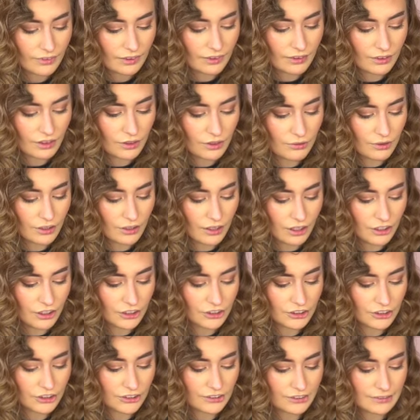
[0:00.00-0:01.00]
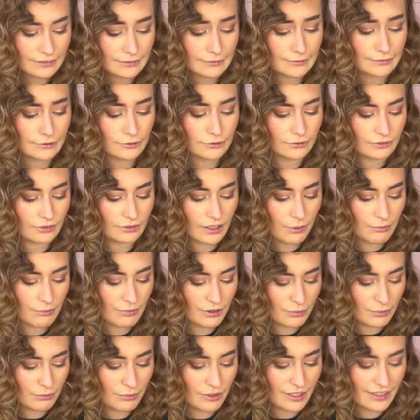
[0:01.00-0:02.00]
Oh gosh, I'm
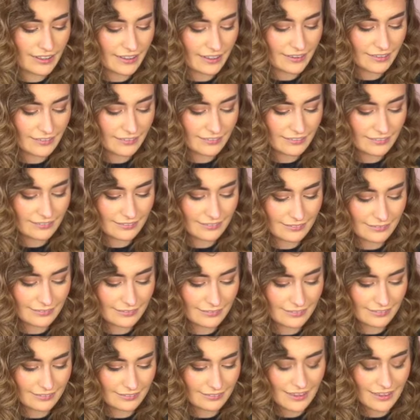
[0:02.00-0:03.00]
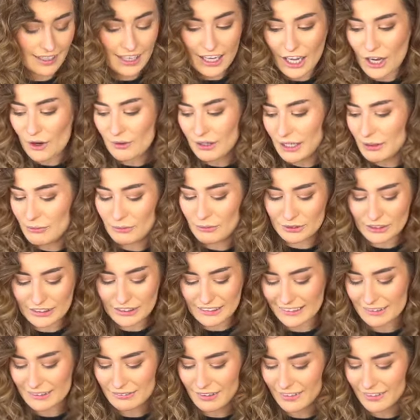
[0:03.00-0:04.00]
gonna break it. Okay, we'll just
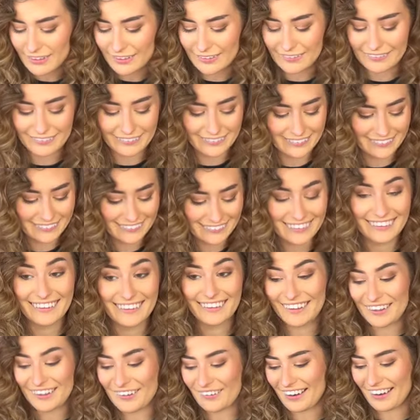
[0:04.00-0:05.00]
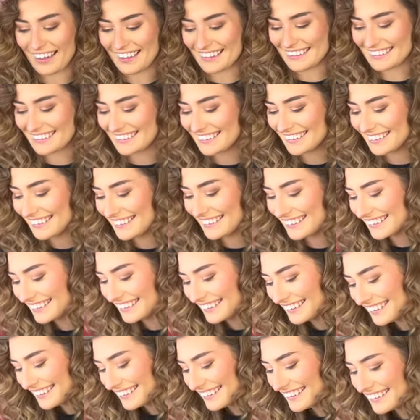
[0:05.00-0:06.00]
leave that there. All right.
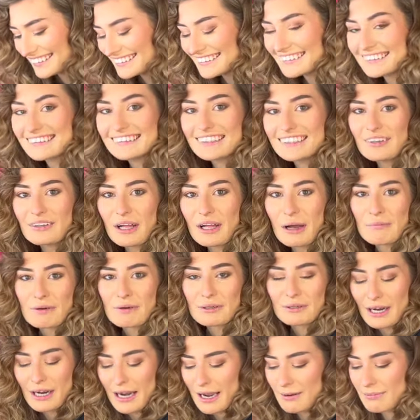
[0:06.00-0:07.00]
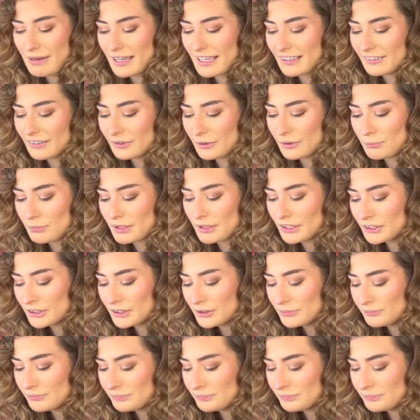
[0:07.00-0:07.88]
So I'm gonna grab a little mirror.